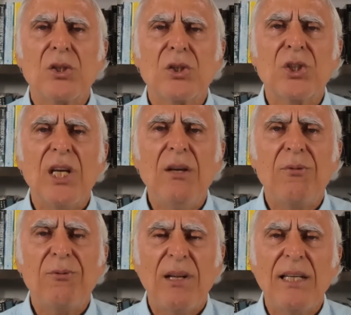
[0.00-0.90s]
she
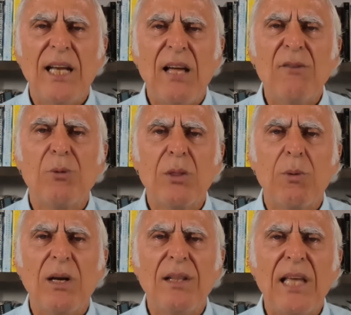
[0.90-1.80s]
fell in love
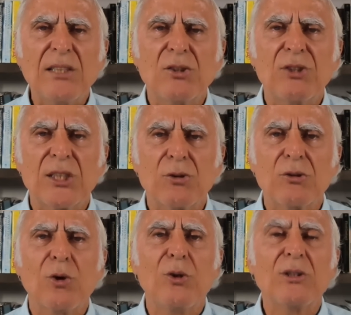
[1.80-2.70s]
with one of the
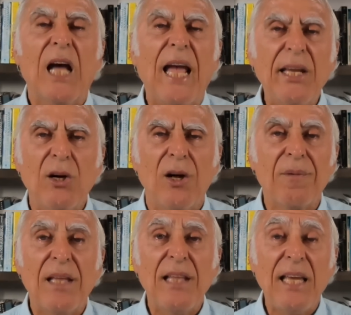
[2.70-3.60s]
extraterrestrials called
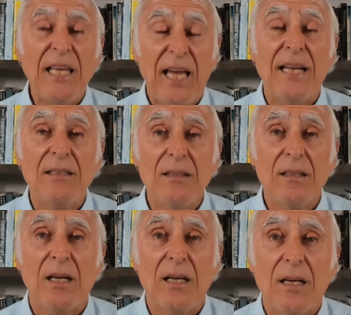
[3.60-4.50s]
Akon, and they had
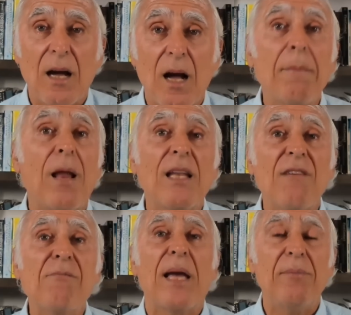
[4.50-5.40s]
a
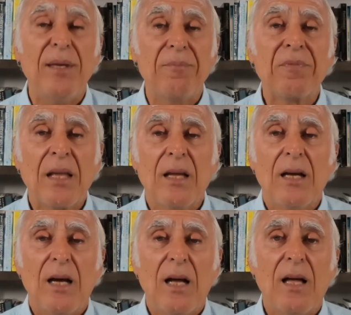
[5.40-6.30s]
love baby.
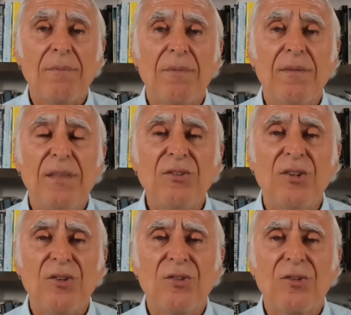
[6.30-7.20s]

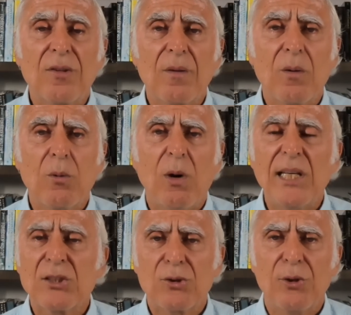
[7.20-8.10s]
This is quite
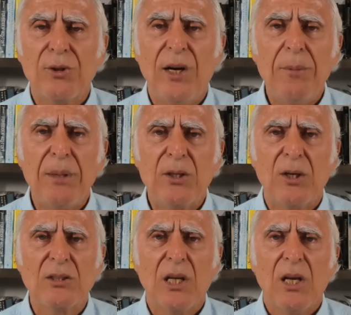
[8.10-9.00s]
extraordinary
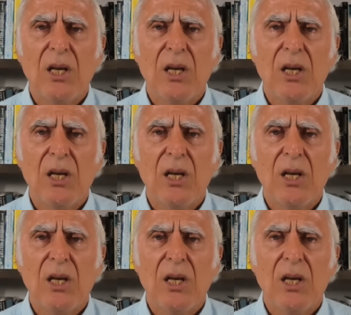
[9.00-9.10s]
because